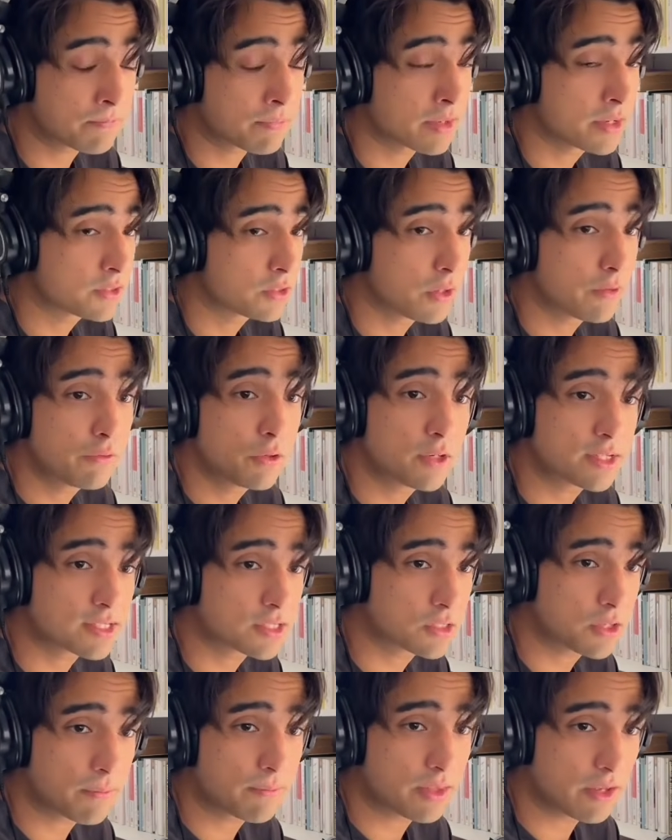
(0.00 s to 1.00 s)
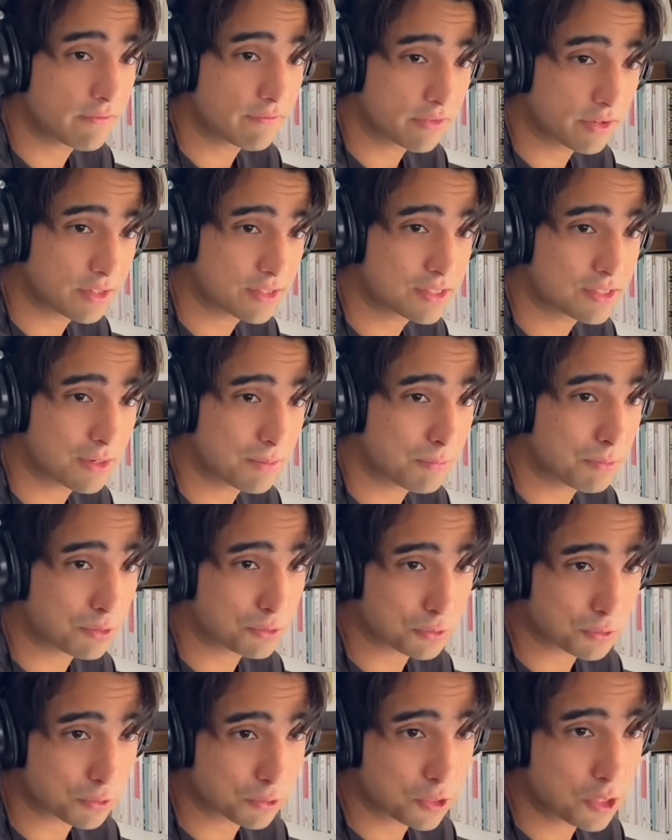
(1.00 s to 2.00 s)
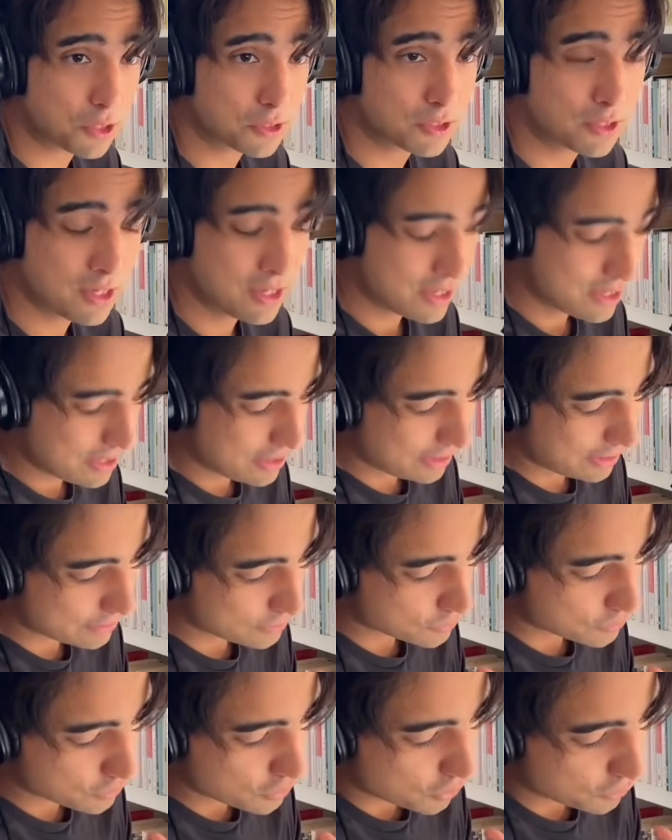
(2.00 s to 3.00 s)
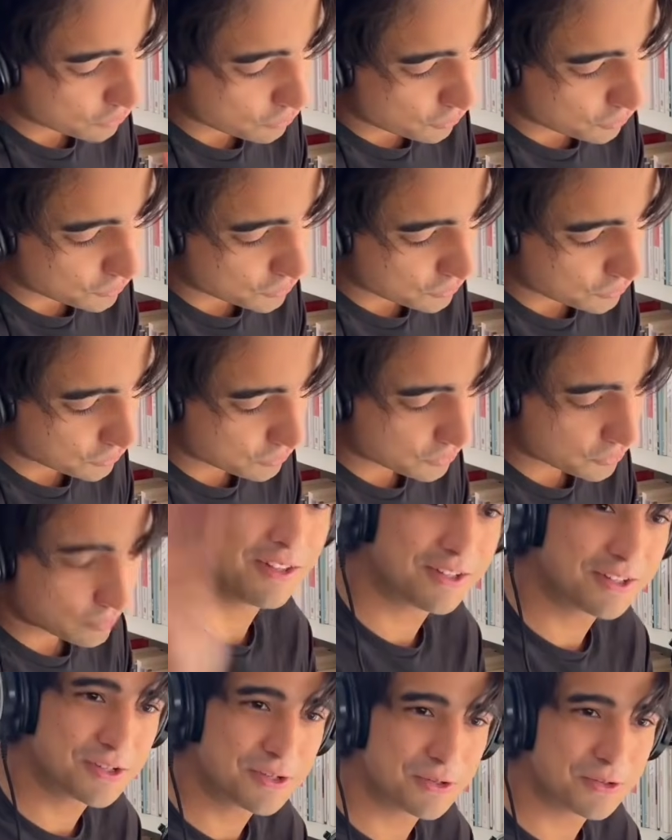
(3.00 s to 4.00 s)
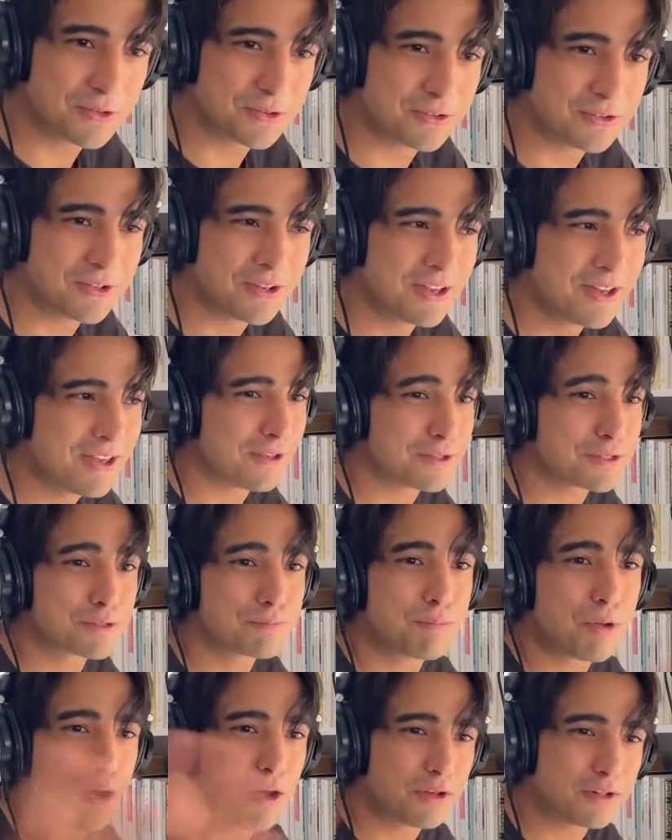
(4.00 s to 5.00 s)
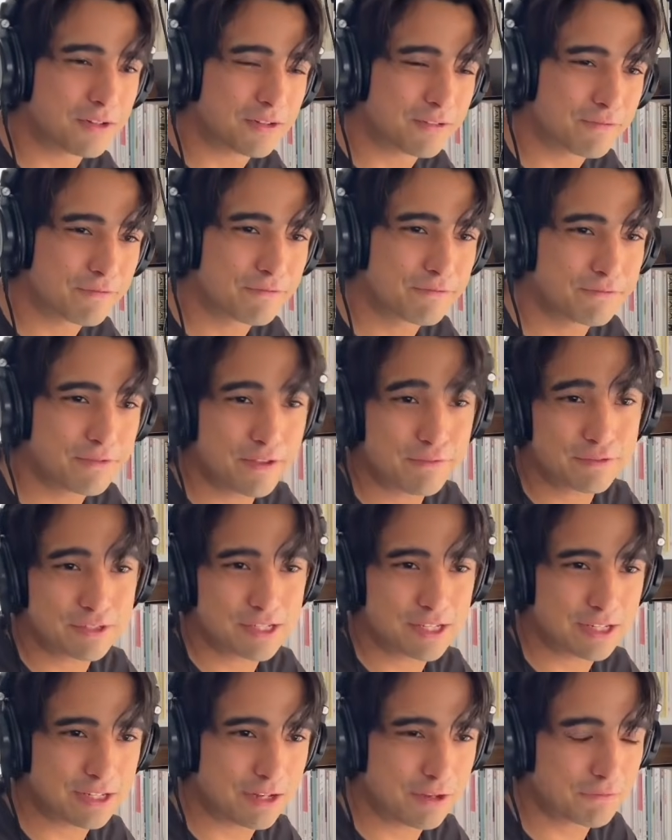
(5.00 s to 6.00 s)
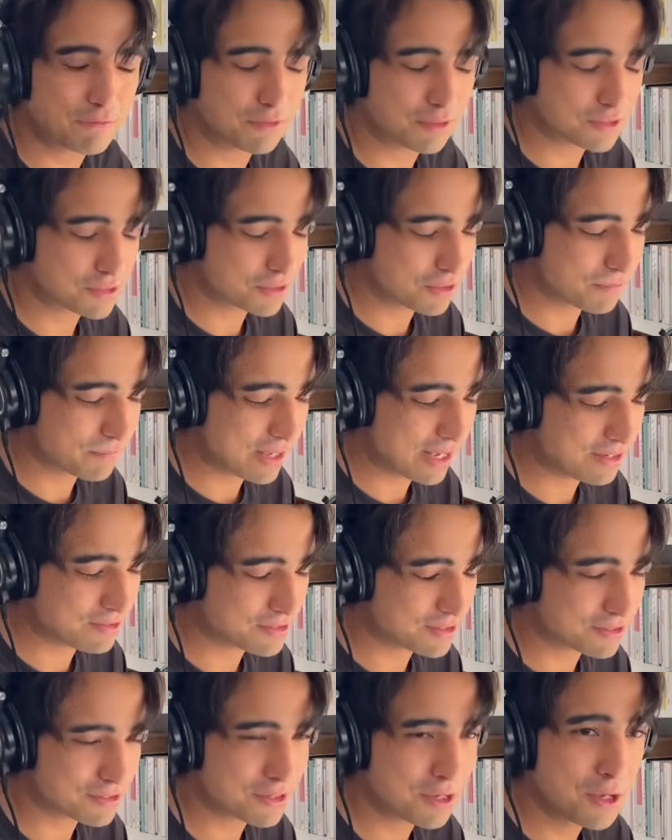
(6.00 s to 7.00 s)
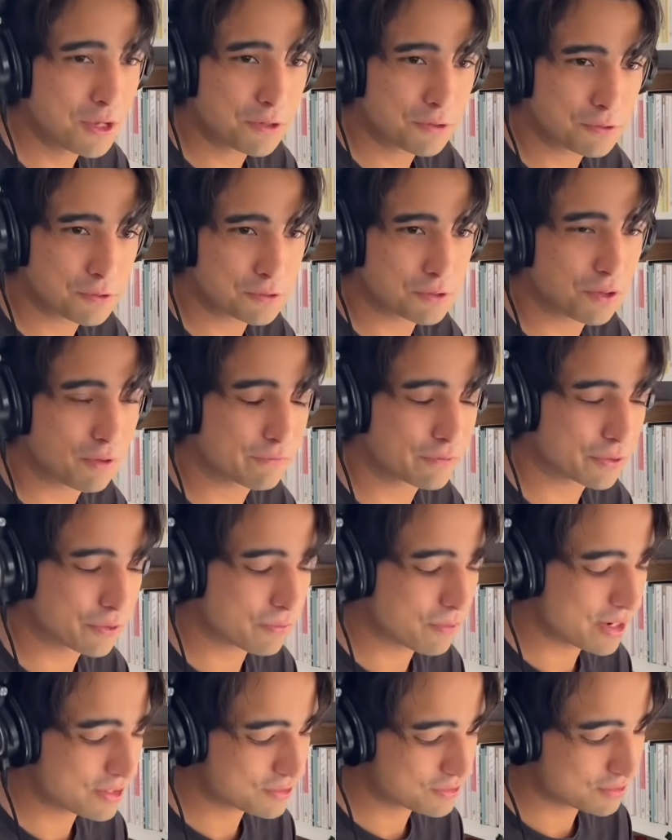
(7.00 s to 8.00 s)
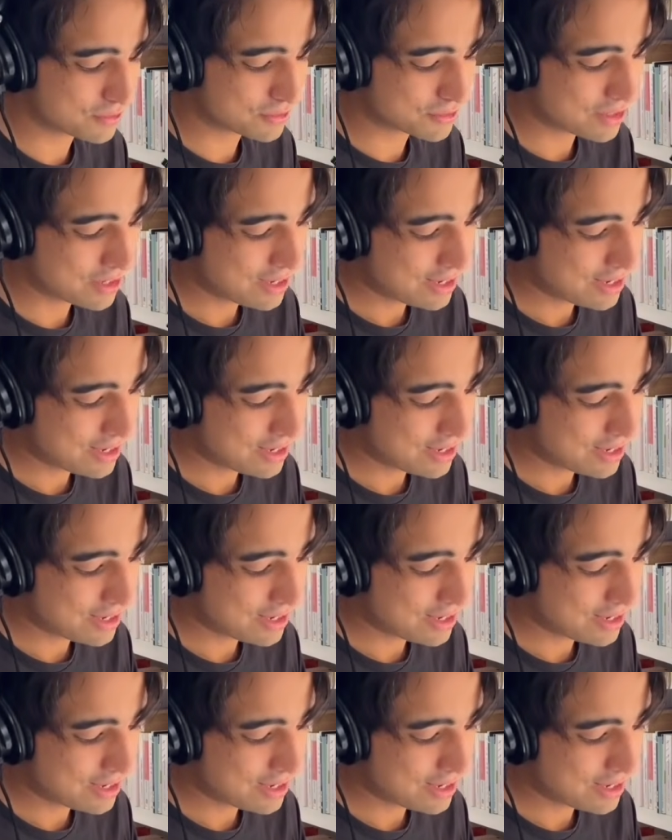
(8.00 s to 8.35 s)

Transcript: So if you ask something very simple to Claude, it is not going to try to spawn 50 different sub-agents to solve your question.